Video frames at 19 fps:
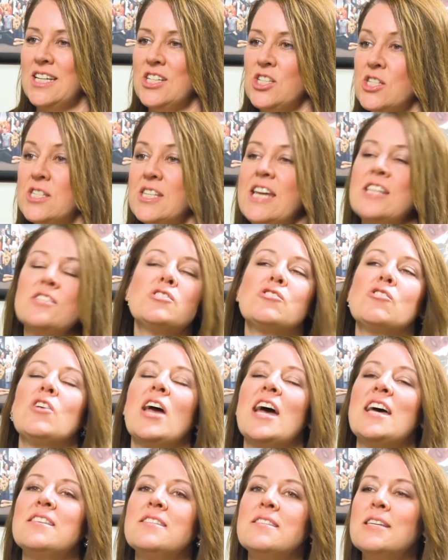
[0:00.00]
just, and so
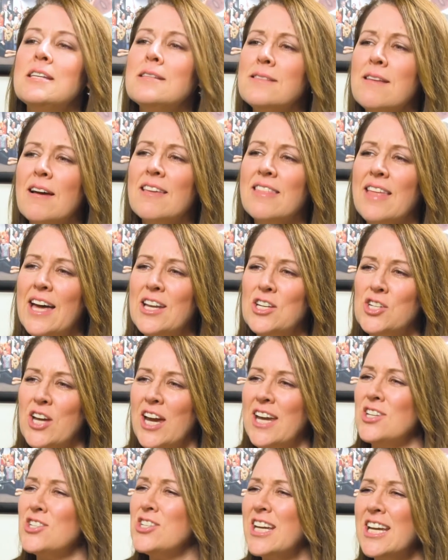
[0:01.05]
as things like that
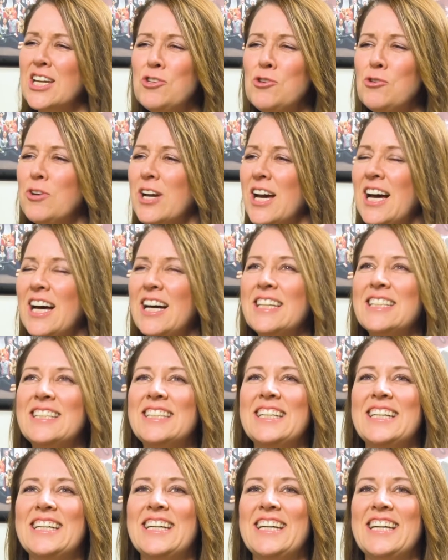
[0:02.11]
changed, again, you can't.
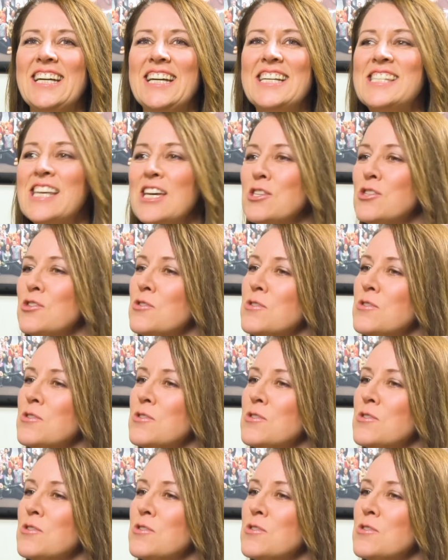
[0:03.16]
It sounds